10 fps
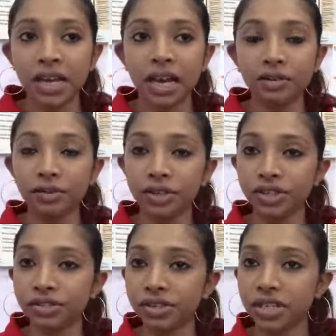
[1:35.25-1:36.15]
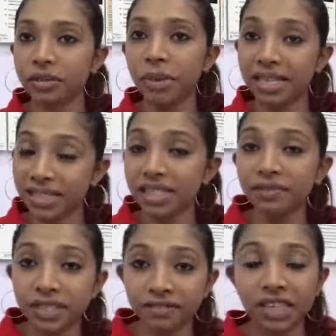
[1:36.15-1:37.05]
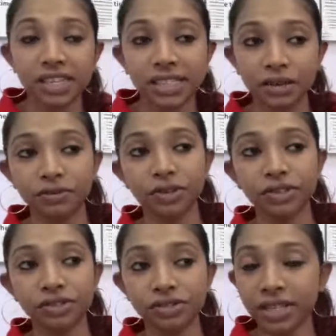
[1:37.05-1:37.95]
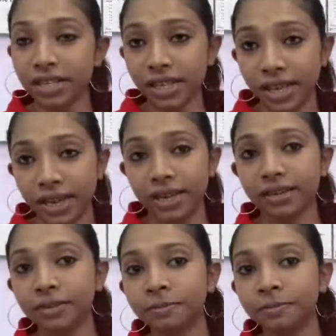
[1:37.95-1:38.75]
anniversary, Massy's 50th anniversary in Guyana.